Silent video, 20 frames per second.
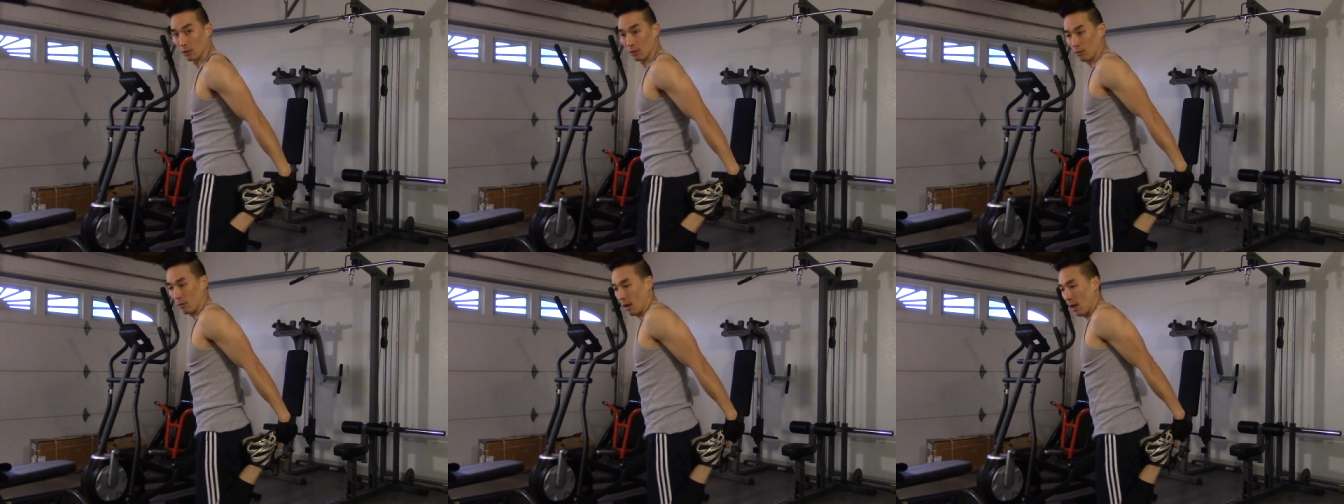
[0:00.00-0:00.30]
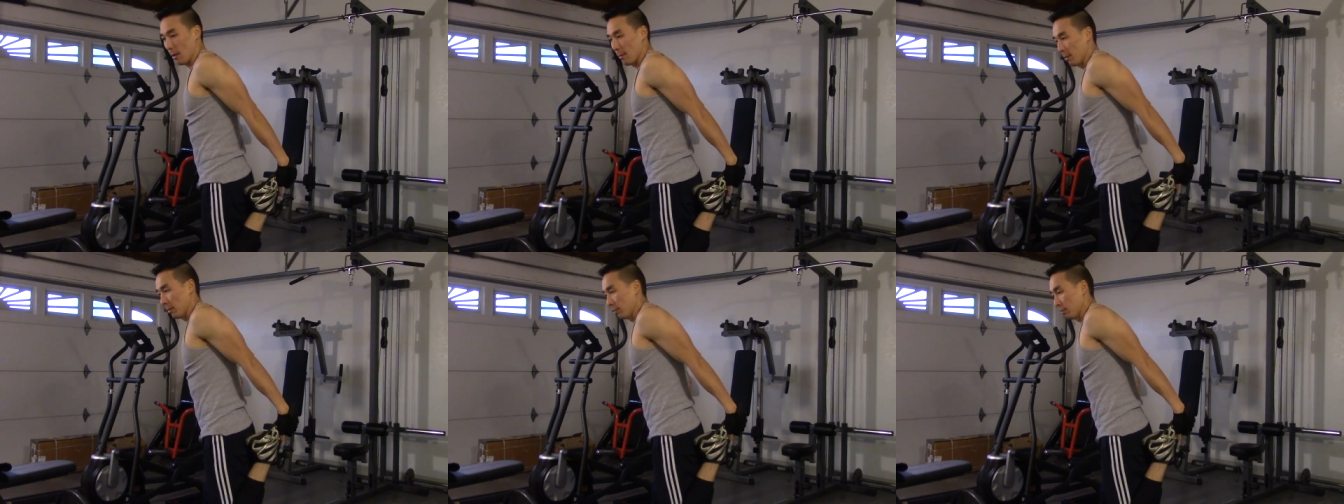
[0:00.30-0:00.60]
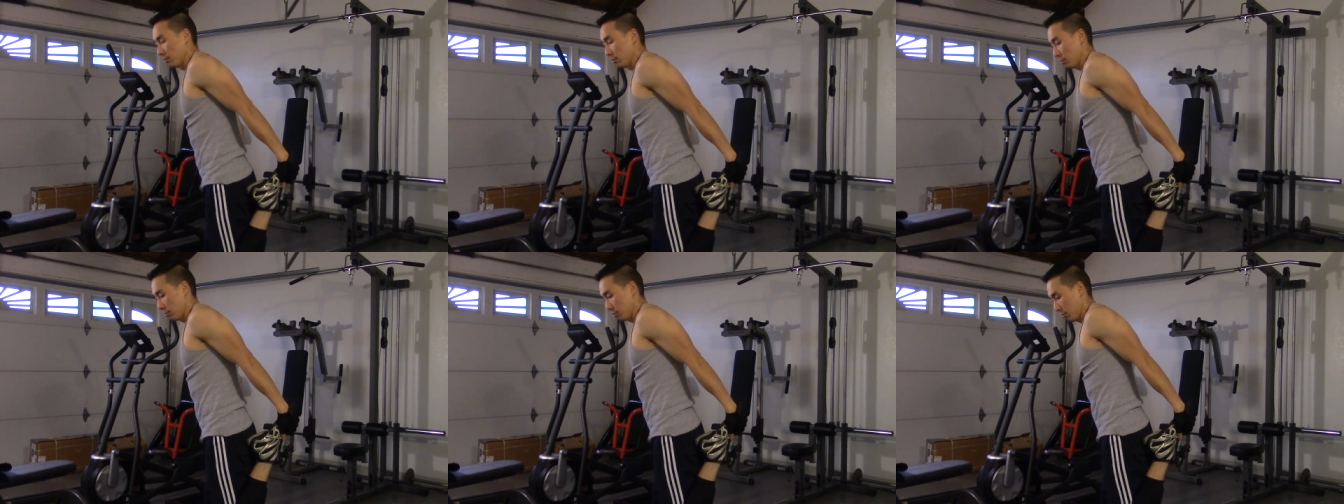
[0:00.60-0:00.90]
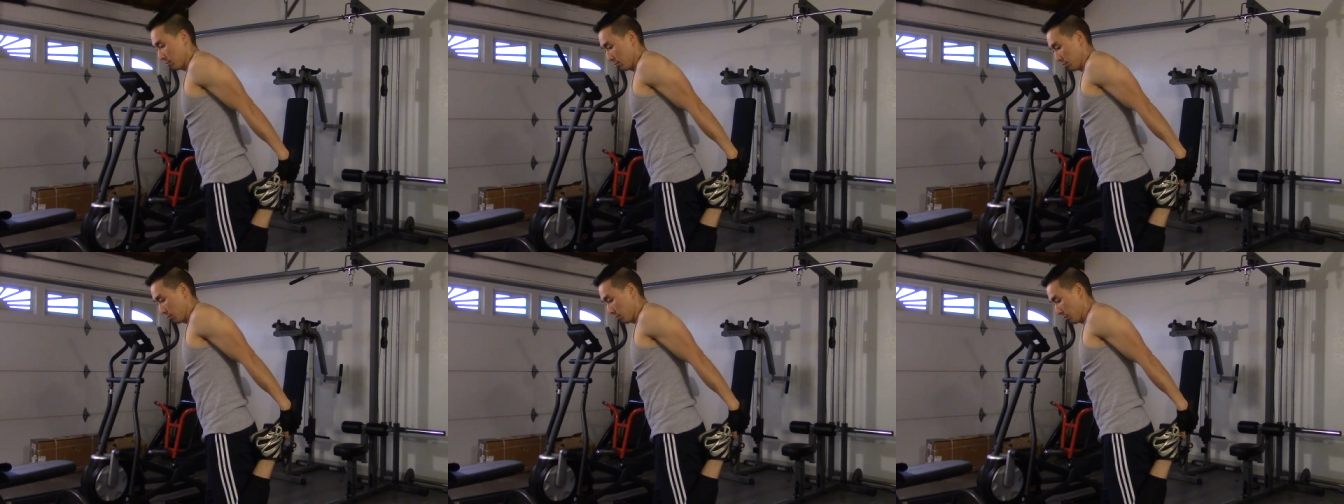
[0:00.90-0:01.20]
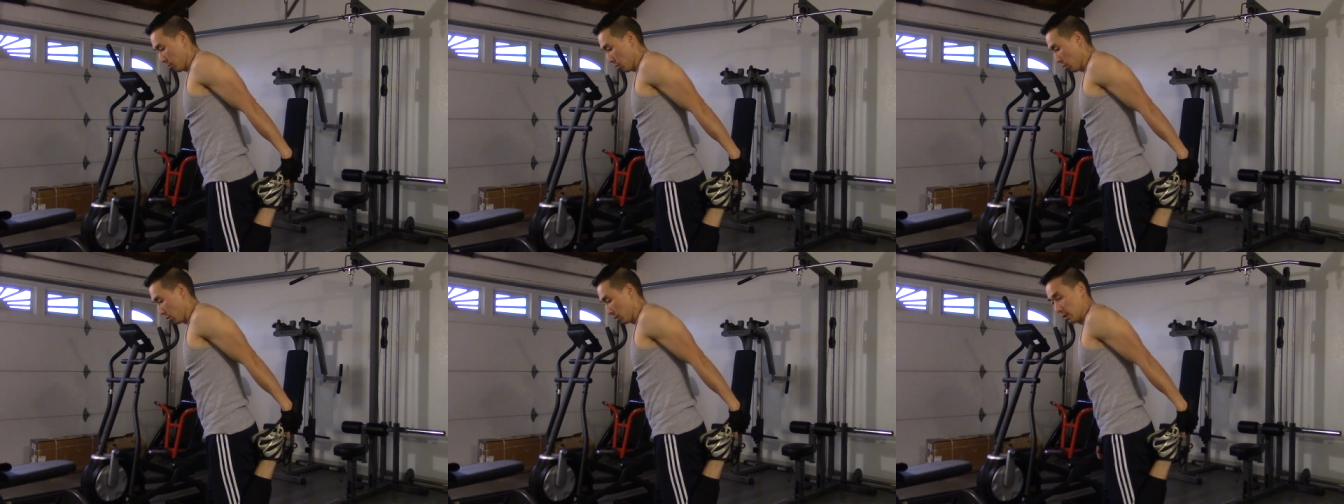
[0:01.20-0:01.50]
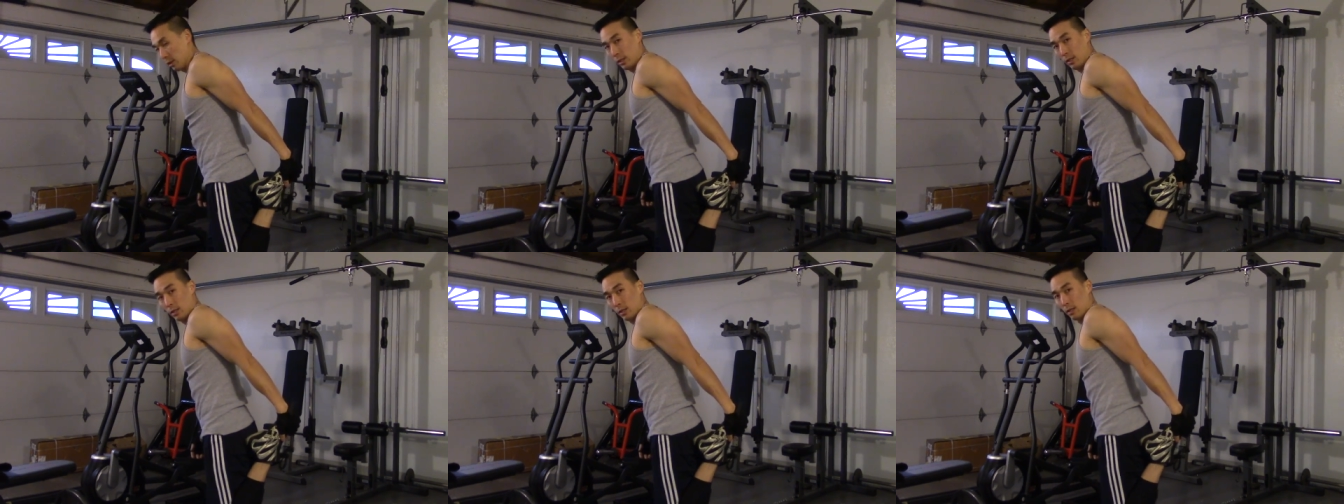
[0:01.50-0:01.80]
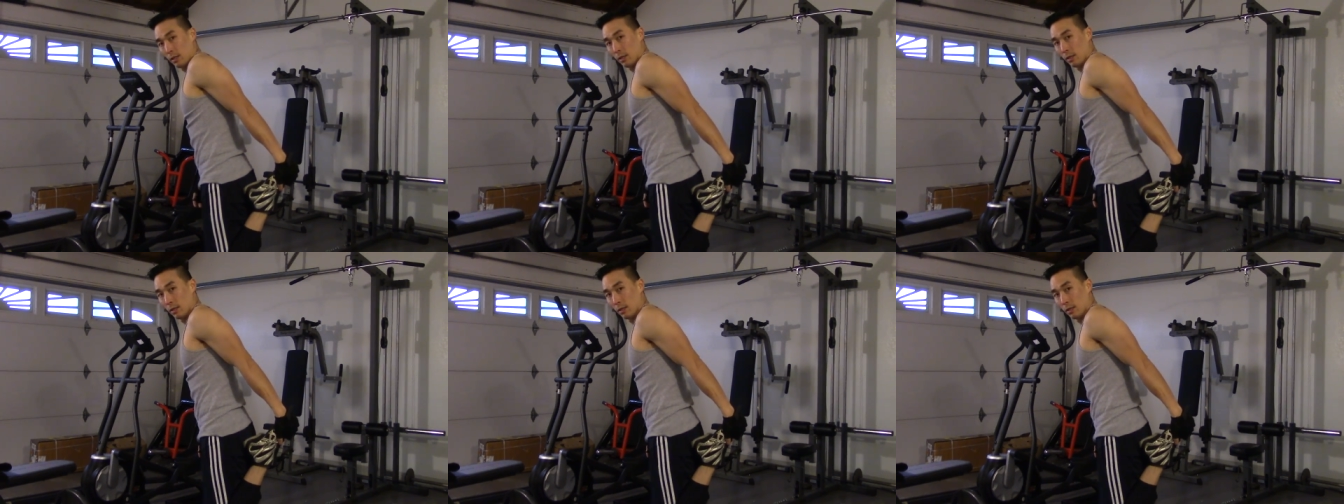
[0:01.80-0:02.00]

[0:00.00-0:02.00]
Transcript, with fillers: grab and hold it.